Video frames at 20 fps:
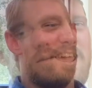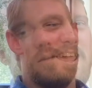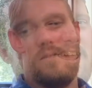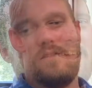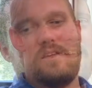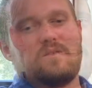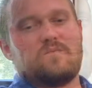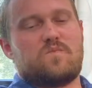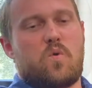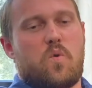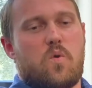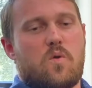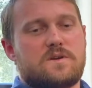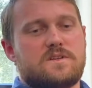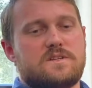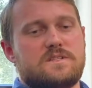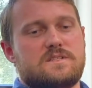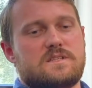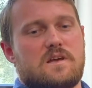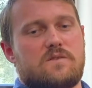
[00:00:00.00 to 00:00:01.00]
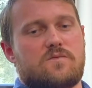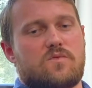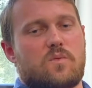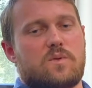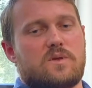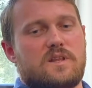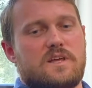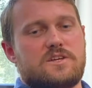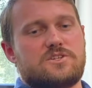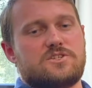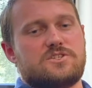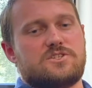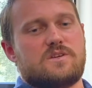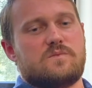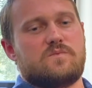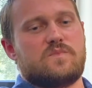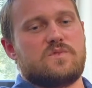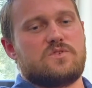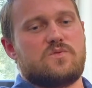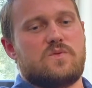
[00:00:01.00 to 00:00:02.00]
The importance of a
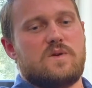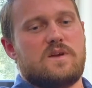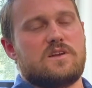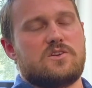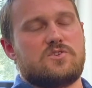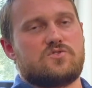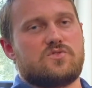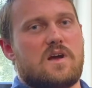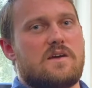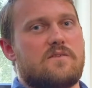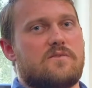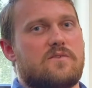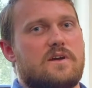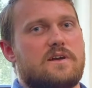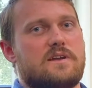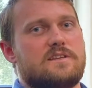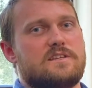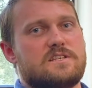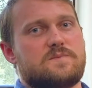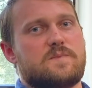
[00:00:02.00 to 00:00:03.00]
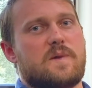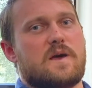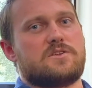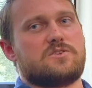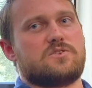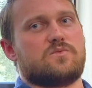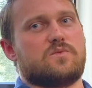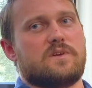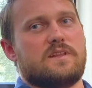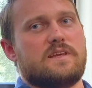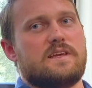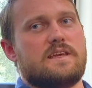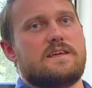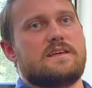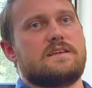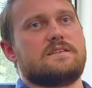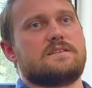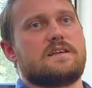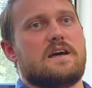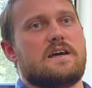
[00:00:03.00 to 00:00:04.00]
relationship between a driver and a dispatcher really
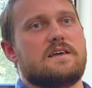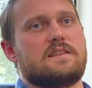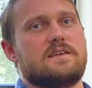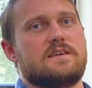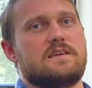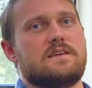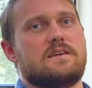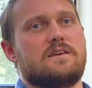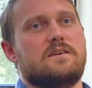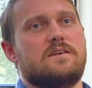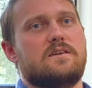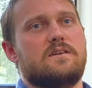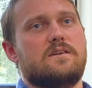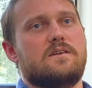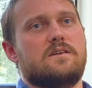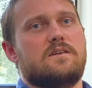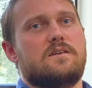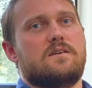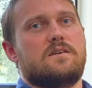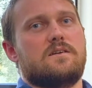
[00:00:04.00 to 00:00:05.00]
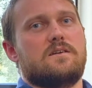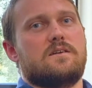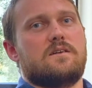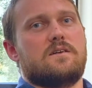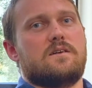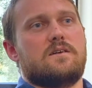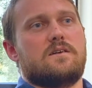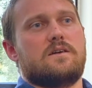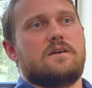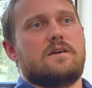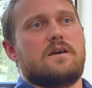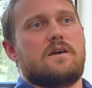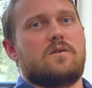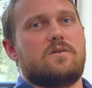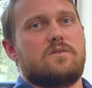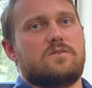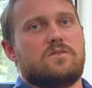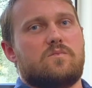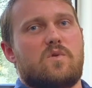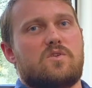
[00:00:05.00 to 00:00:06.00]
is, I think,
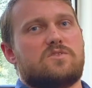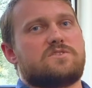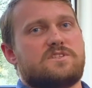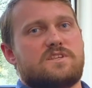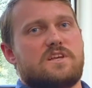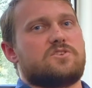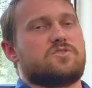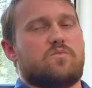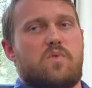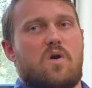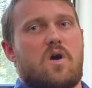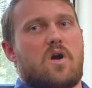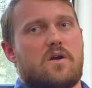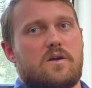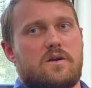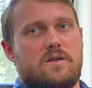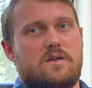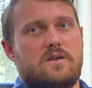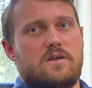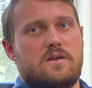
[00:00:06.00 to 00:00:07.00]
the most essential part.